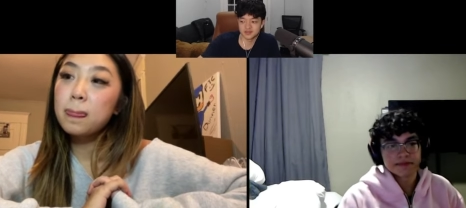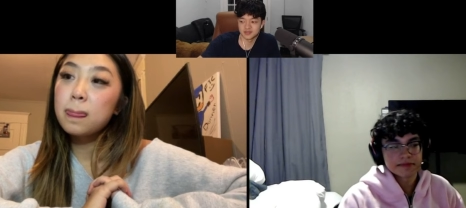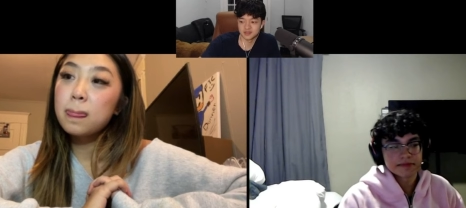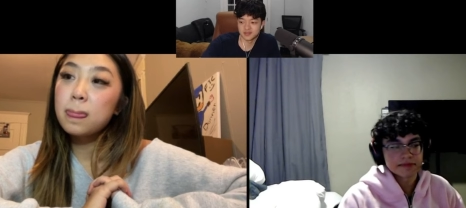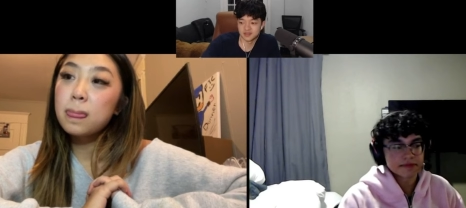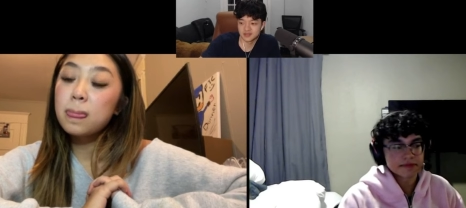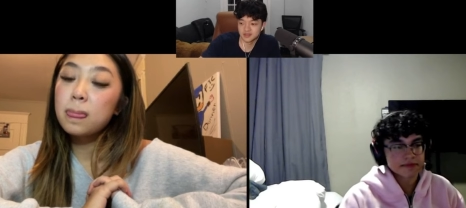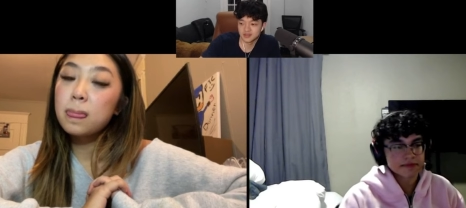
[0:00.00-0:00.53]

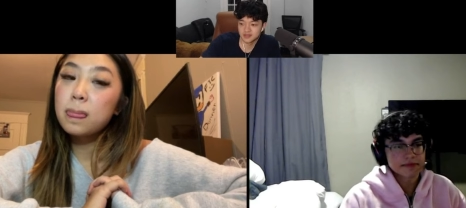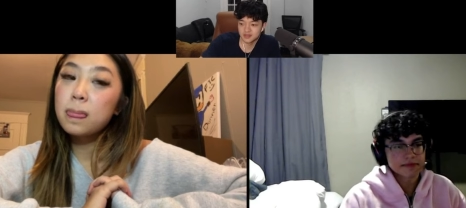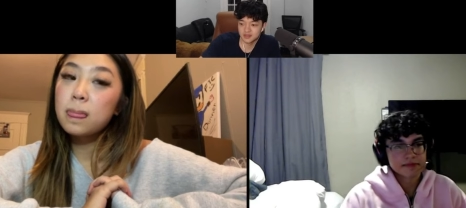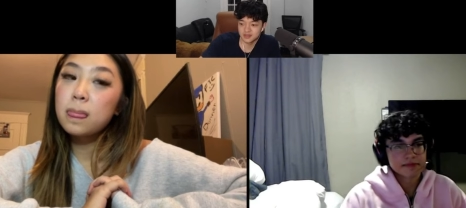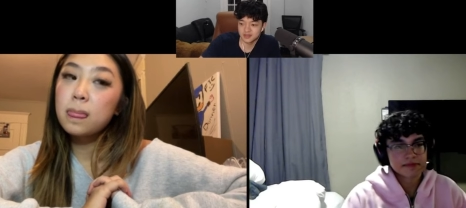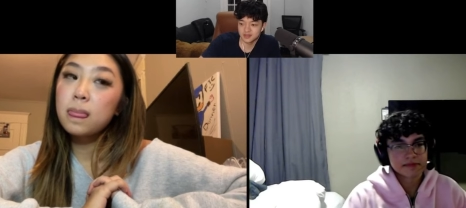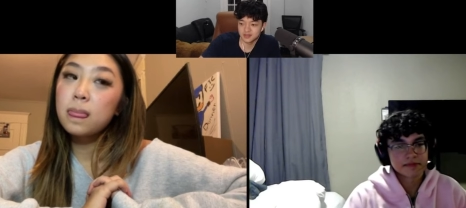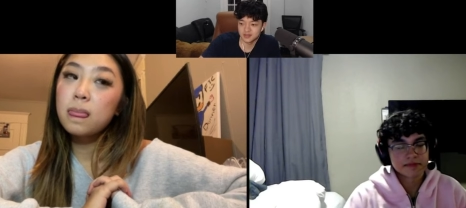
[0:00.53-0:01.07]

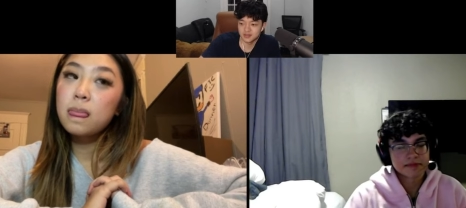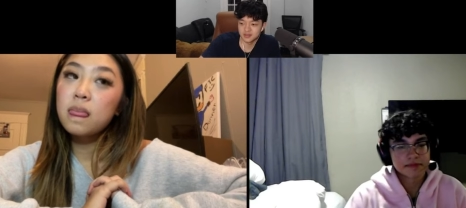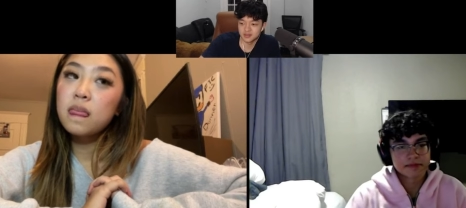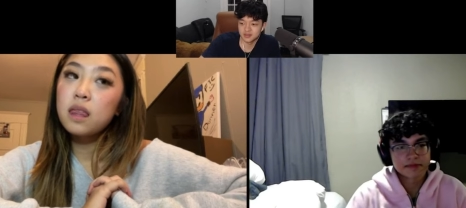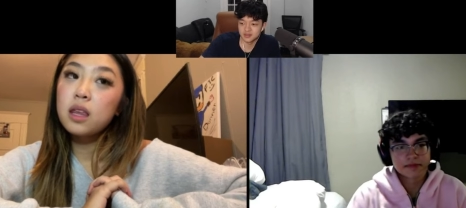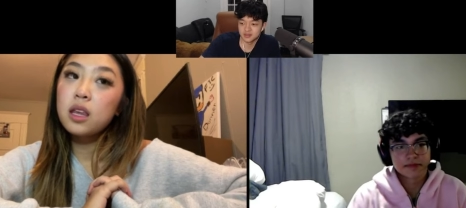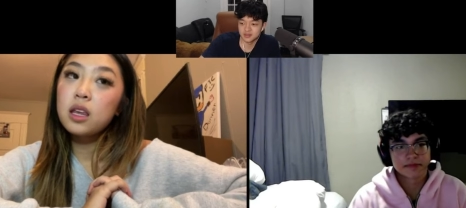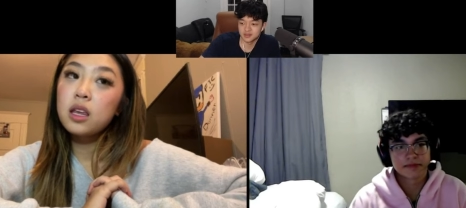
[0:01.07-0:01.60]

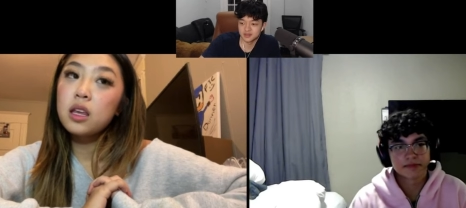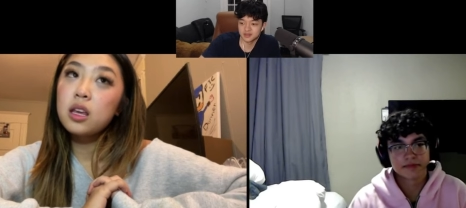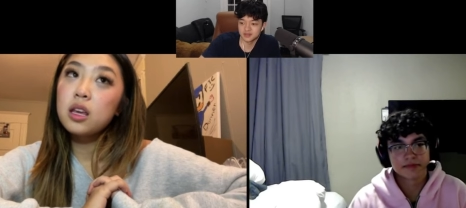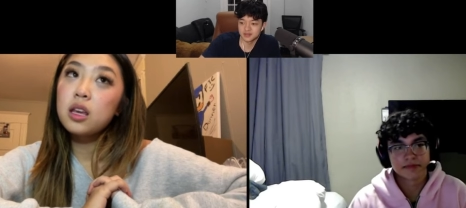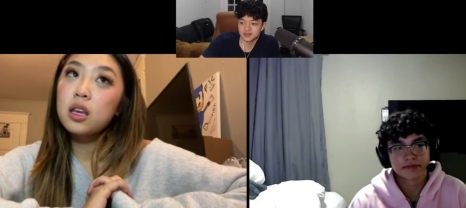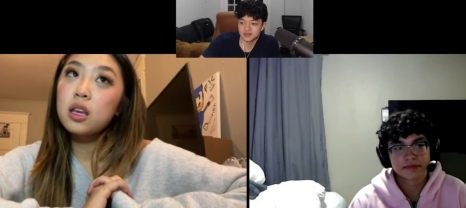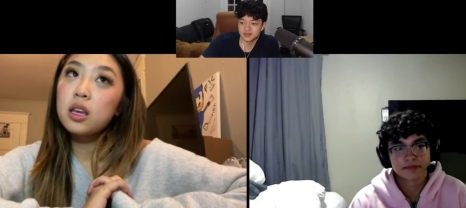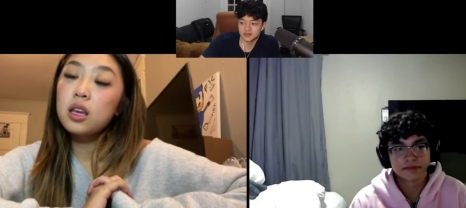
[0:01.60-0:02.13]

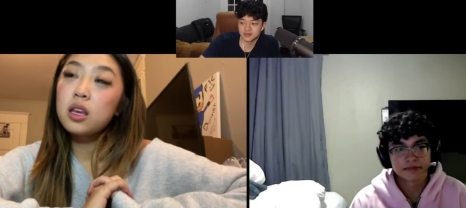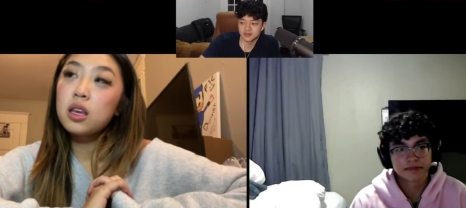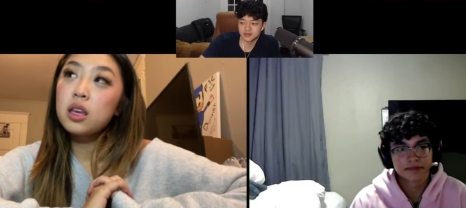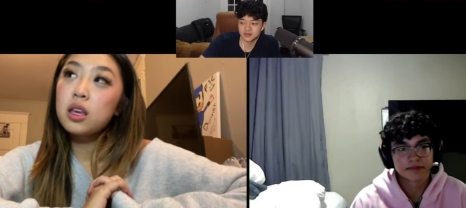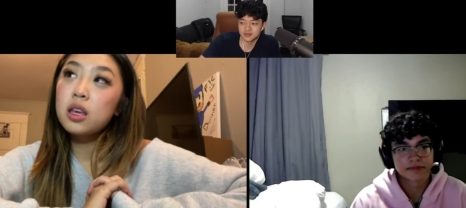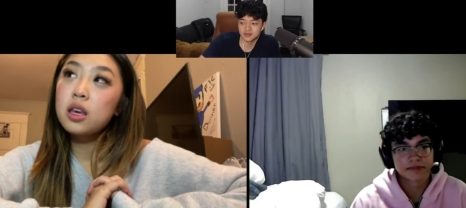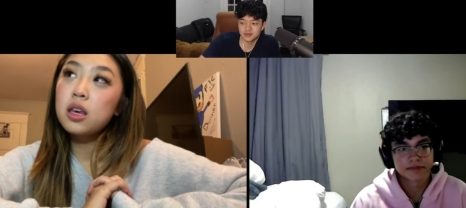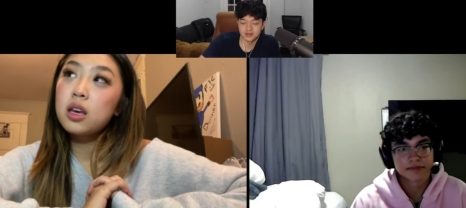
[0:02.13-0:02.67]

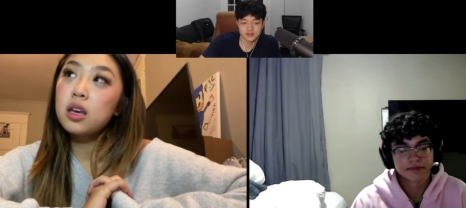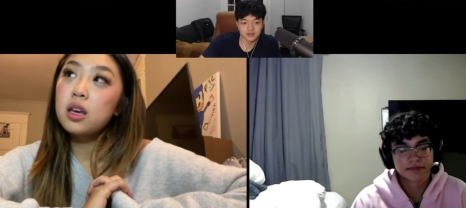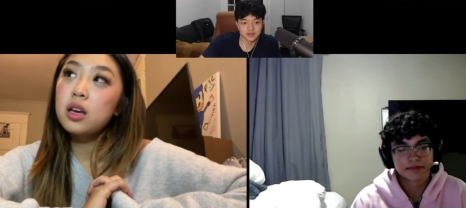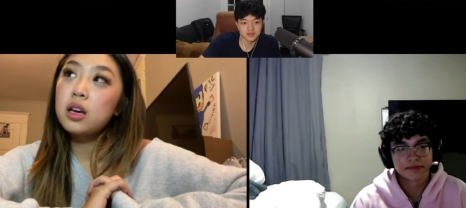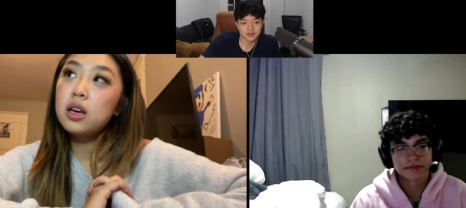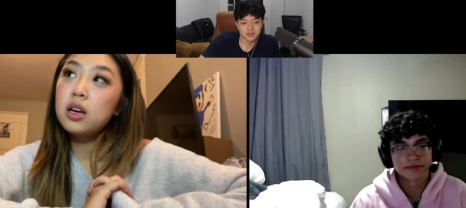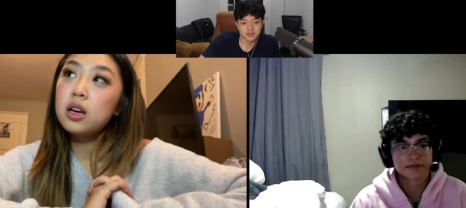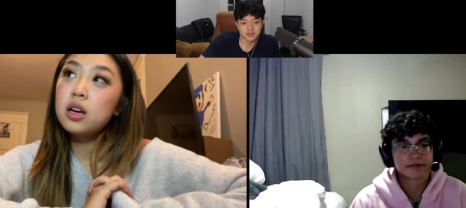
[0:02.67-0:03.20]

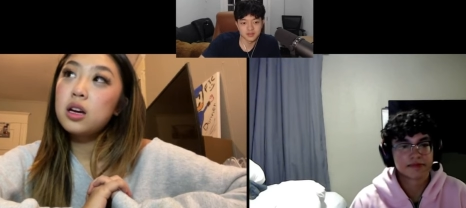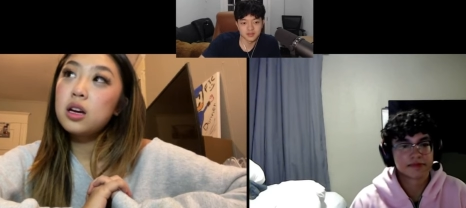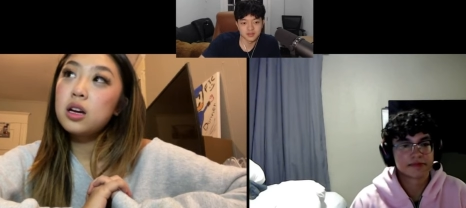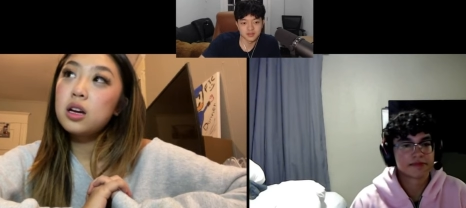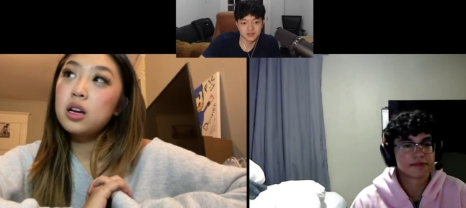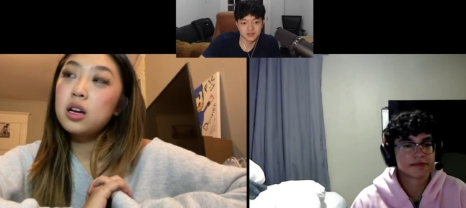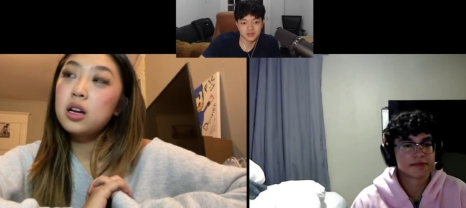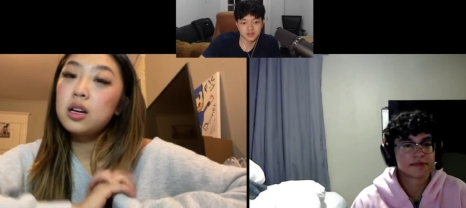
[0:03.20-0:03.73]

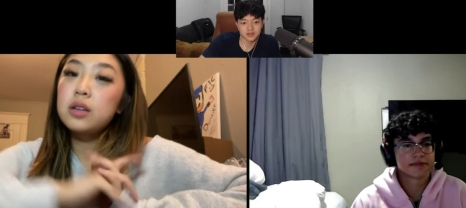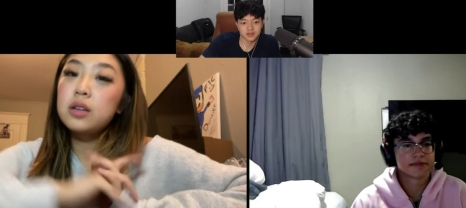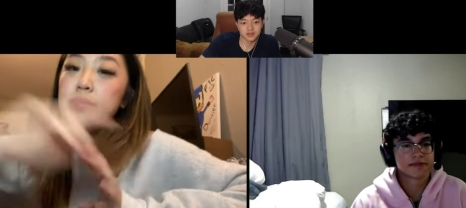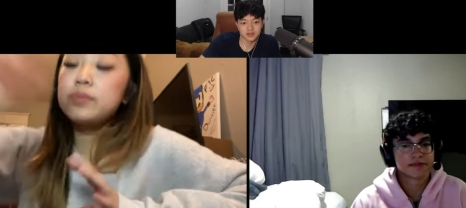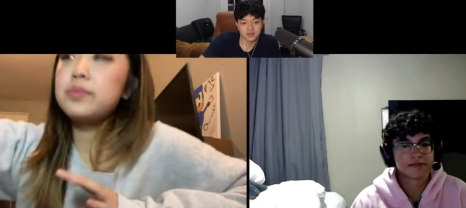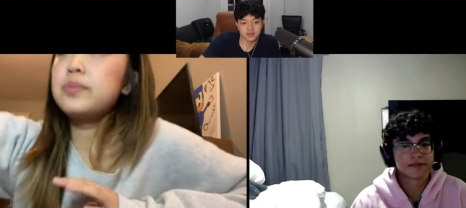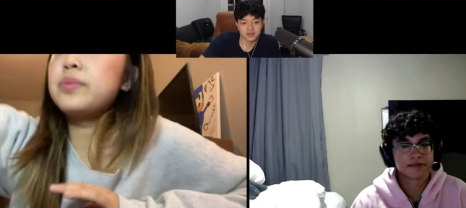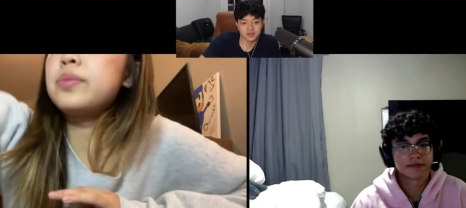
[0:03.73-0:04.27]

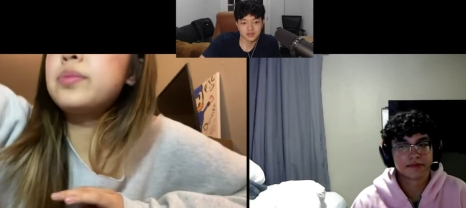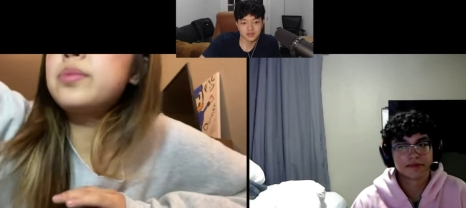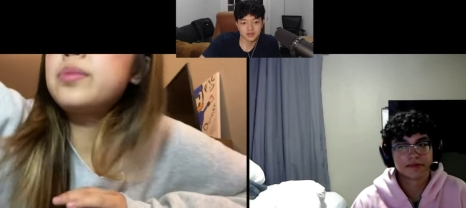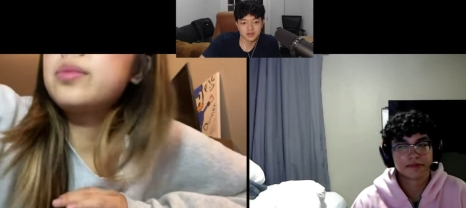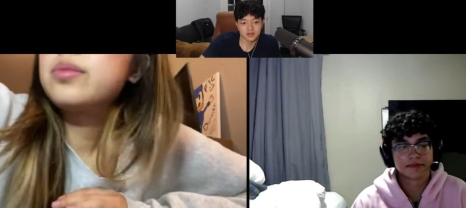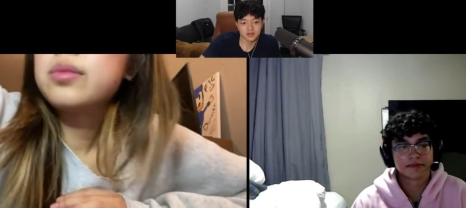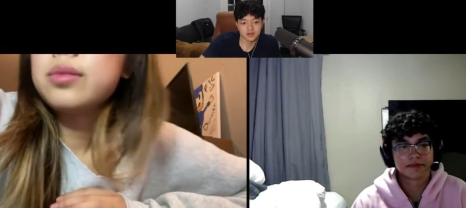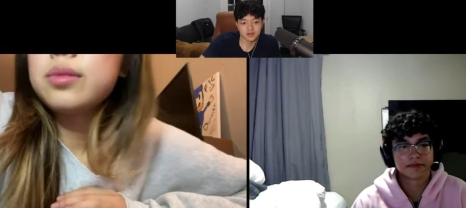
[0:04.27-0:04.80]

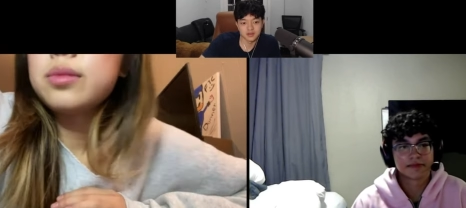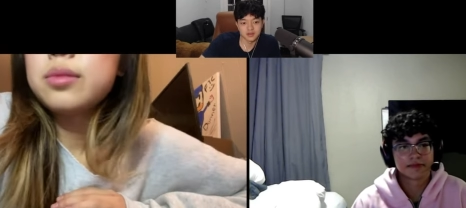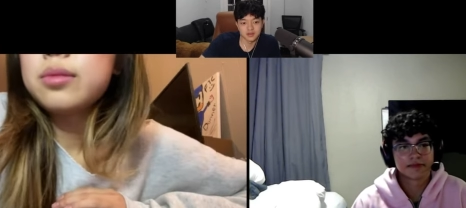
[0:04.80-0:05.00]
No one is speaking in this clip.